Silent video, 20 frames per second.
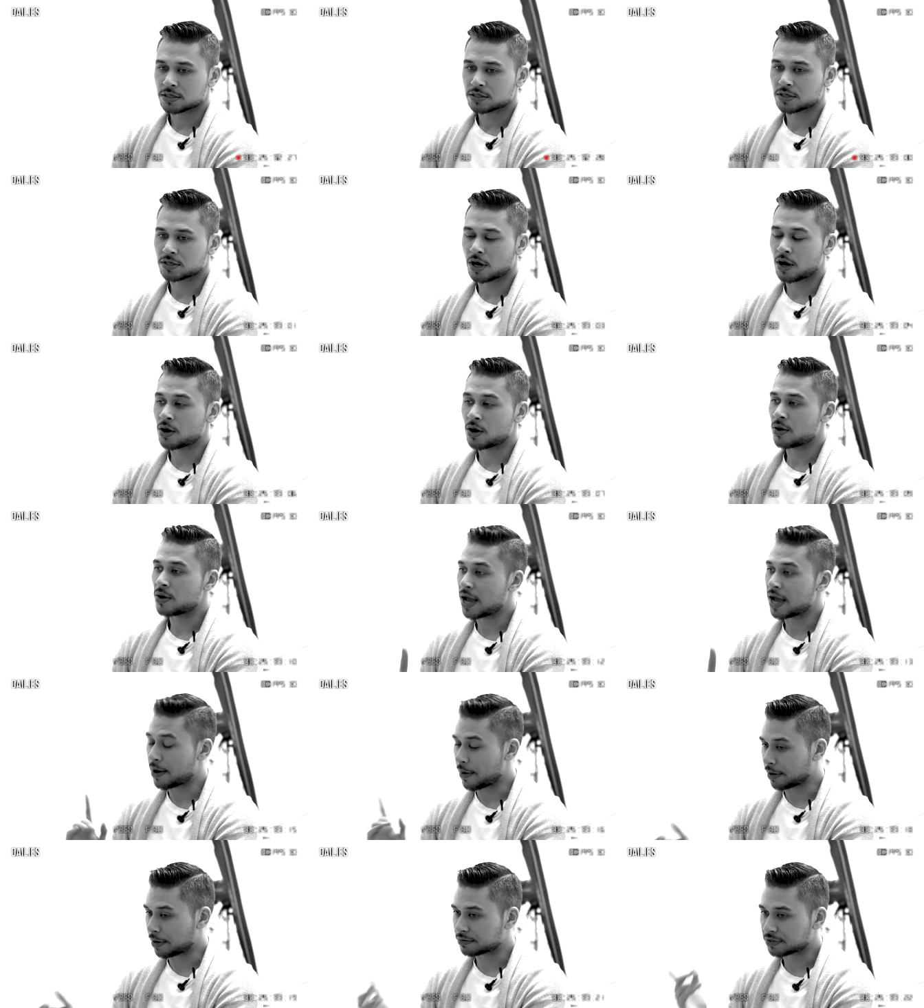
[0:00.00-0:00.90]
so
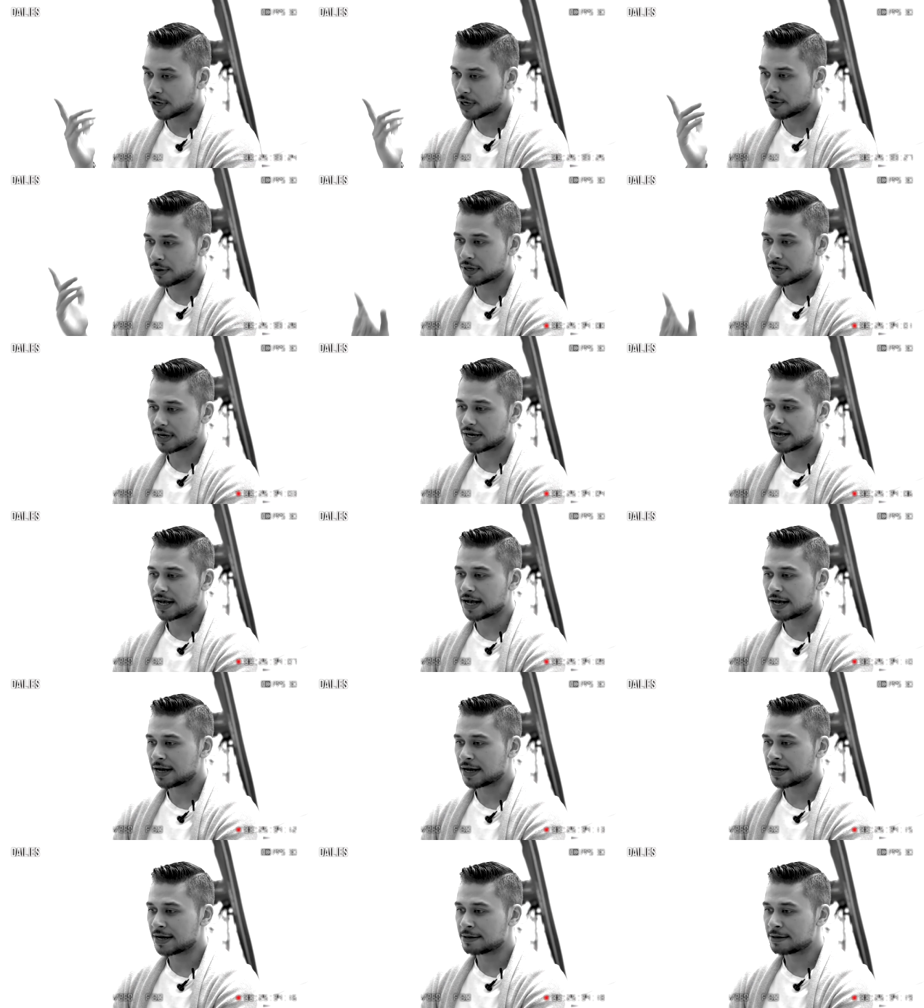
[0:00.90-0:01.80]
anyway, so
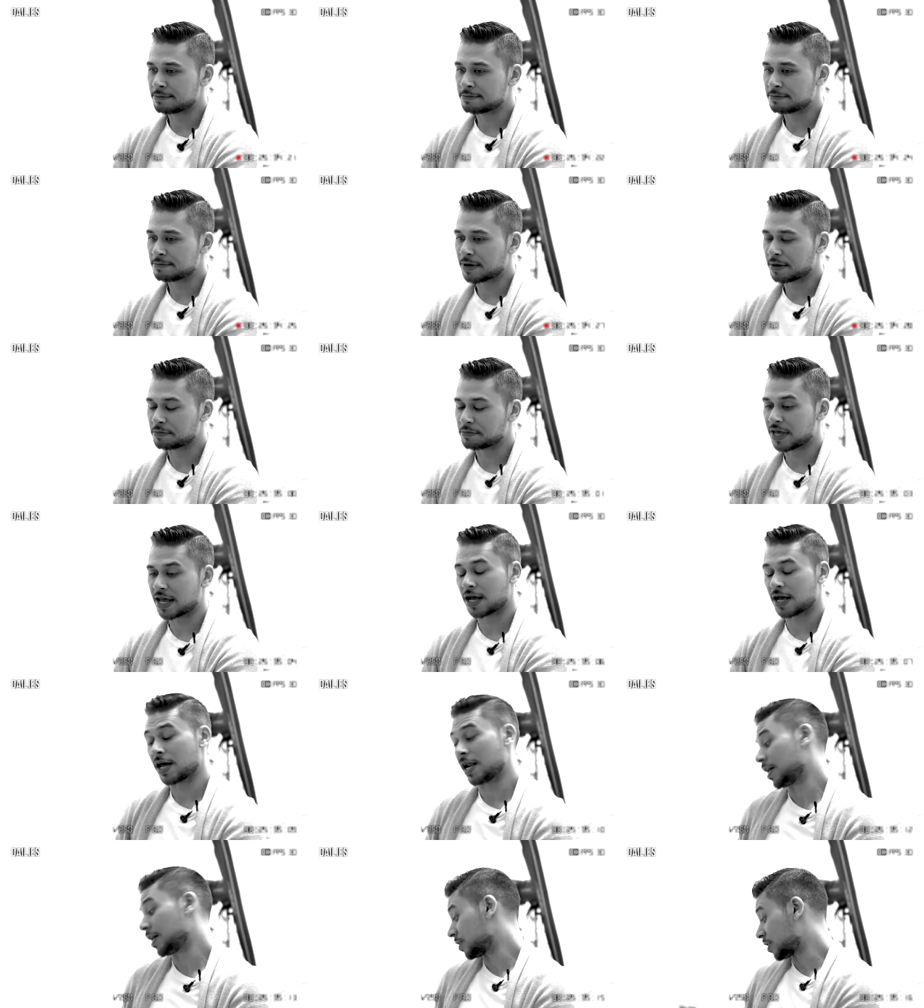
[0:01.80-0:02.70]
um, I'm
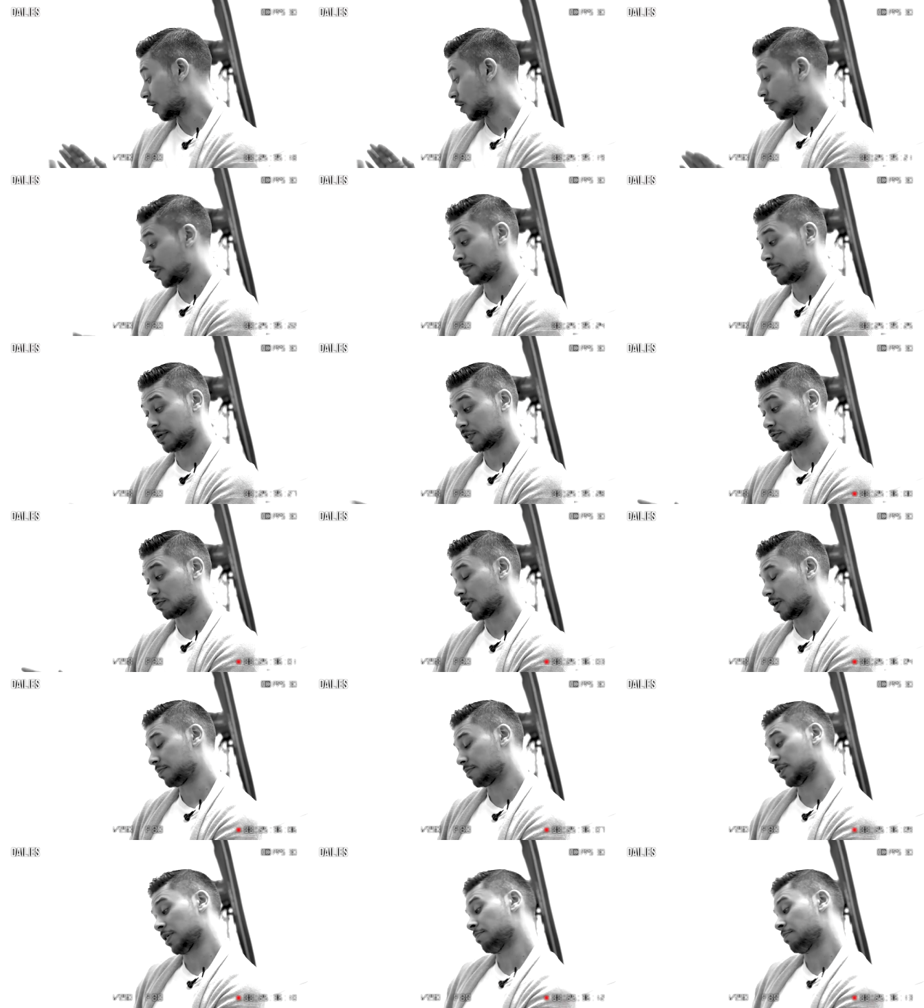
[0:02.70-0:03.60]
there and I start reading my
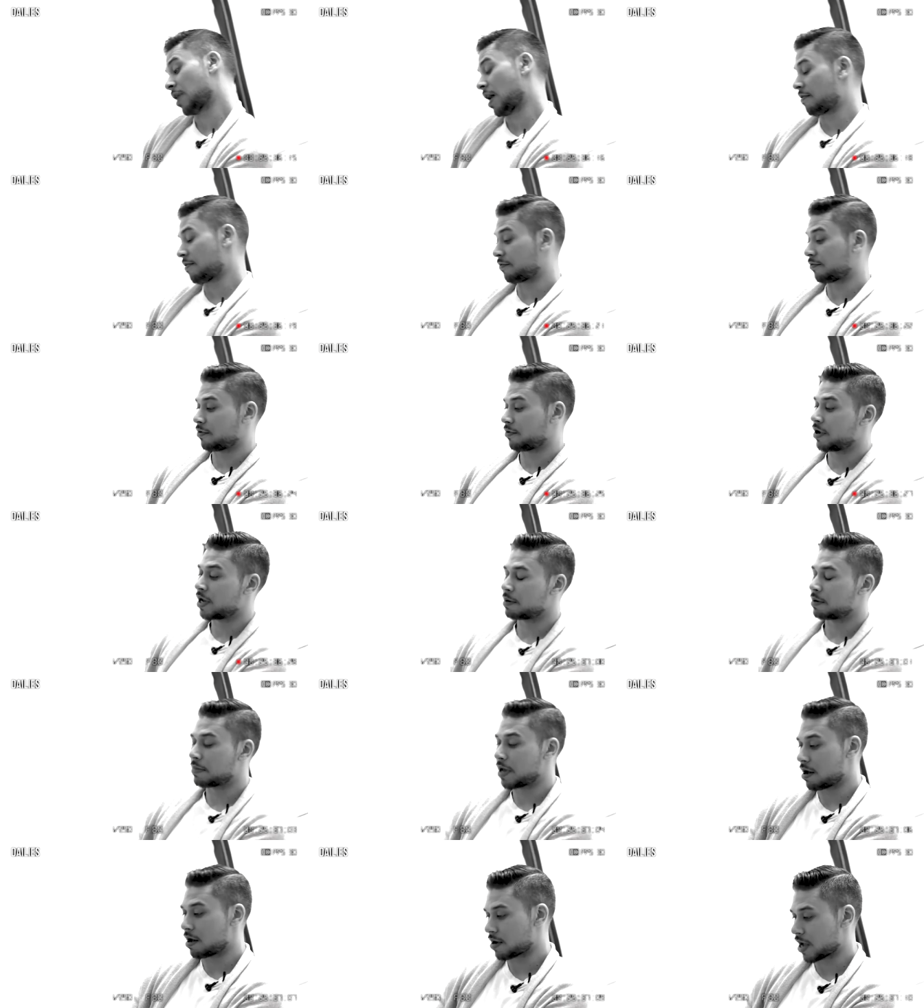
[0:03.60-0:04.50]
scripts and I'm going through it and
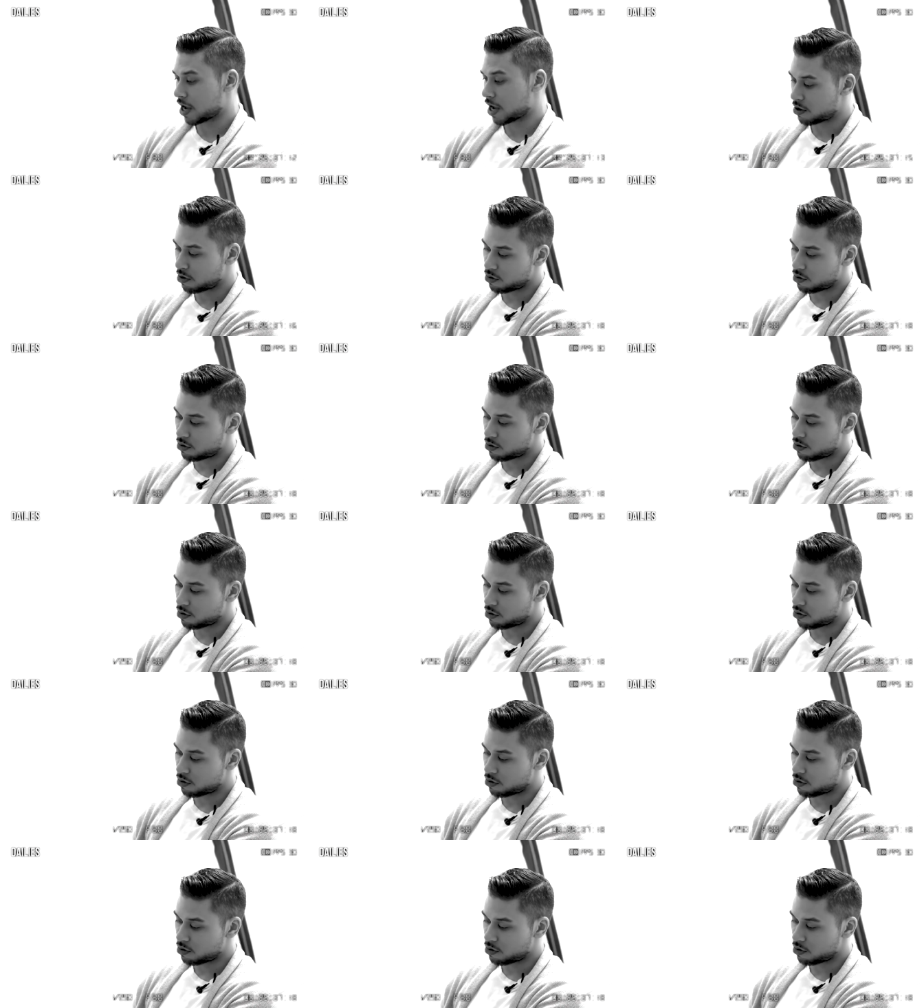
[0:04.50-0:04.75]
I'm like, okay,